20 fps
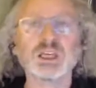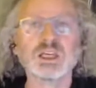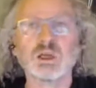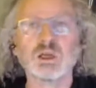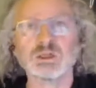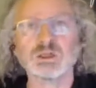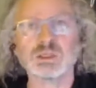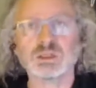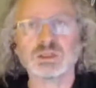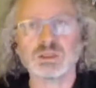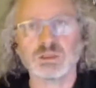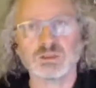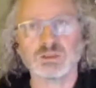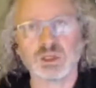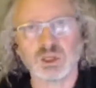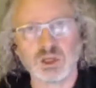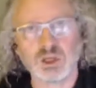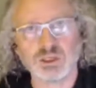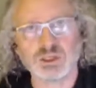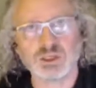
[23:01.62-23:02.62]
ecosystem
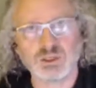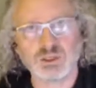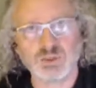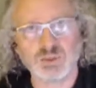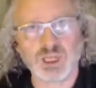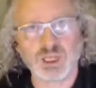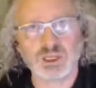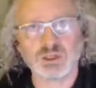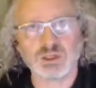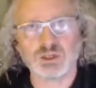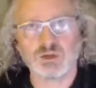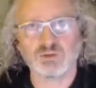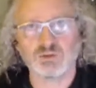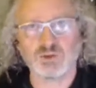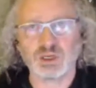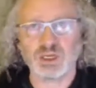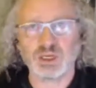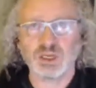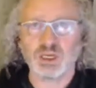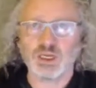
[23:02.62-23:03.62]
that goes into making
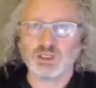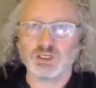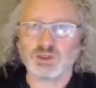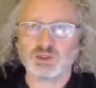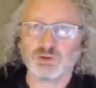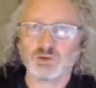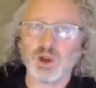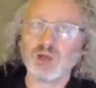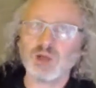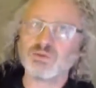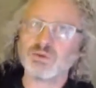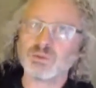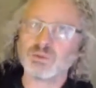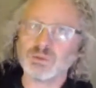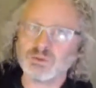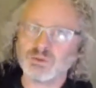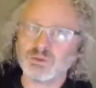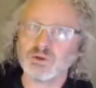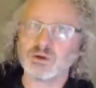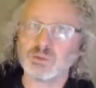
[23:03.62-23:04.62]
software. So right from
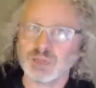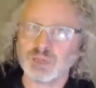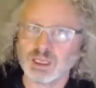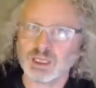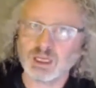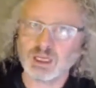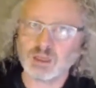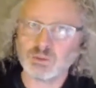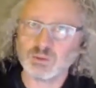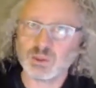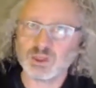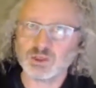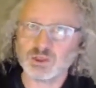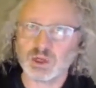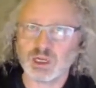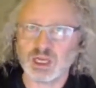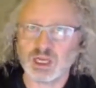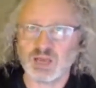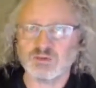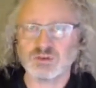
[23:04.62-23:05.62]
the very beginning, we
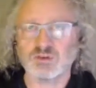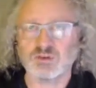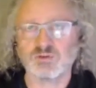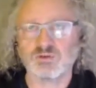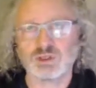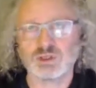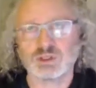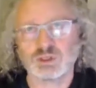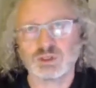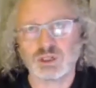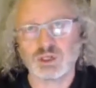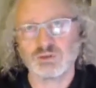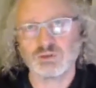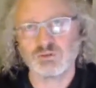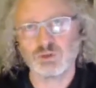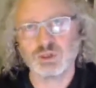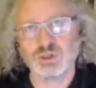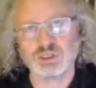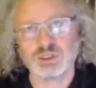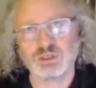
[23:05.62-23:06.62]
try to have a diversity of
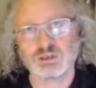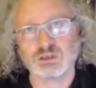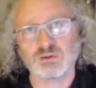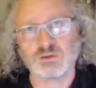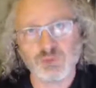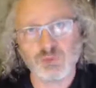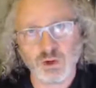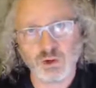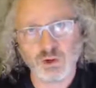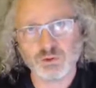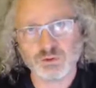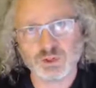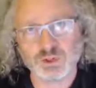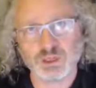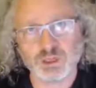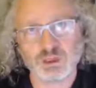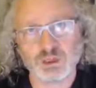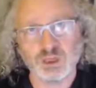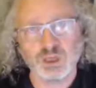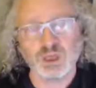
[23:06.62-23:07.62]
voices involved
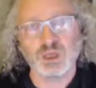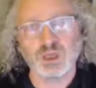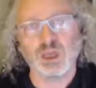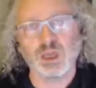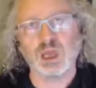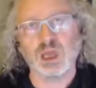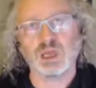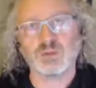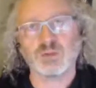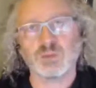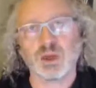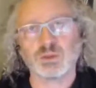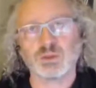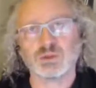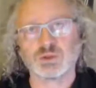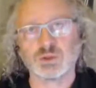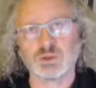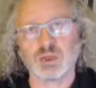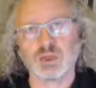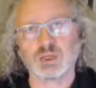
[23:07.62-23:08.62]
in
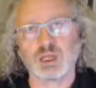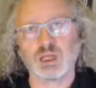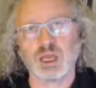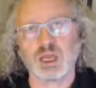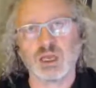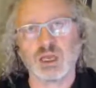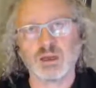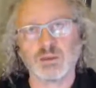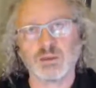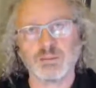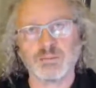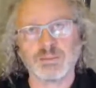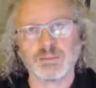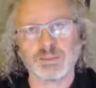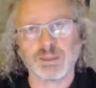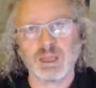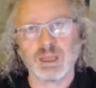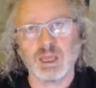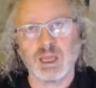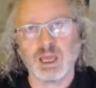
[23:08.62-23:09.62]
PubSweet,
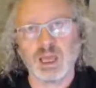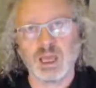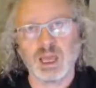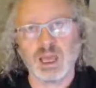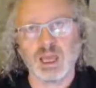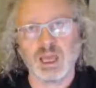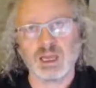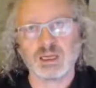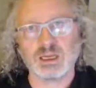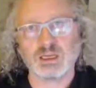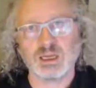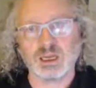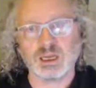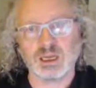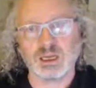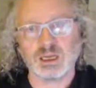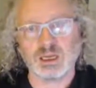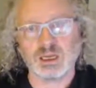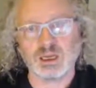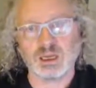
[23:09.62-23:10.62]

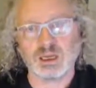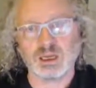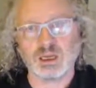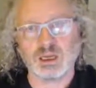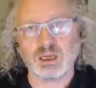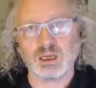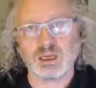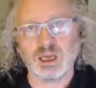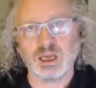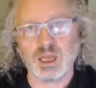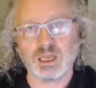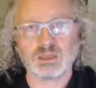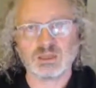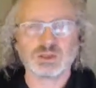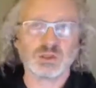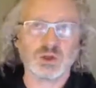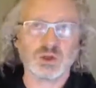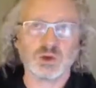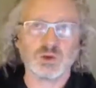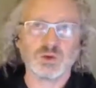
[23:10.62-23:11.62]
and
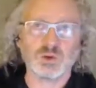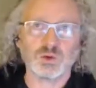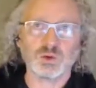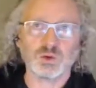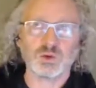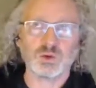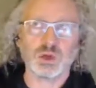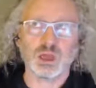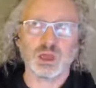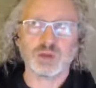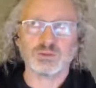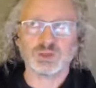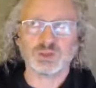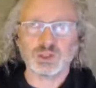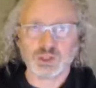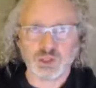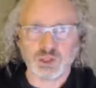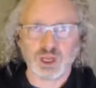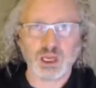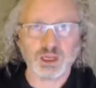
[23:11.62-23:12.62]
so
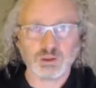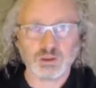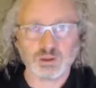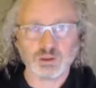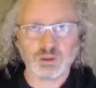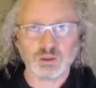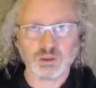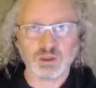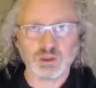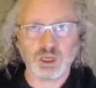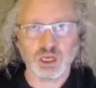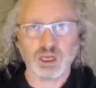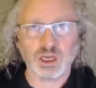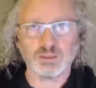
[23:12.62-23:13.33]
design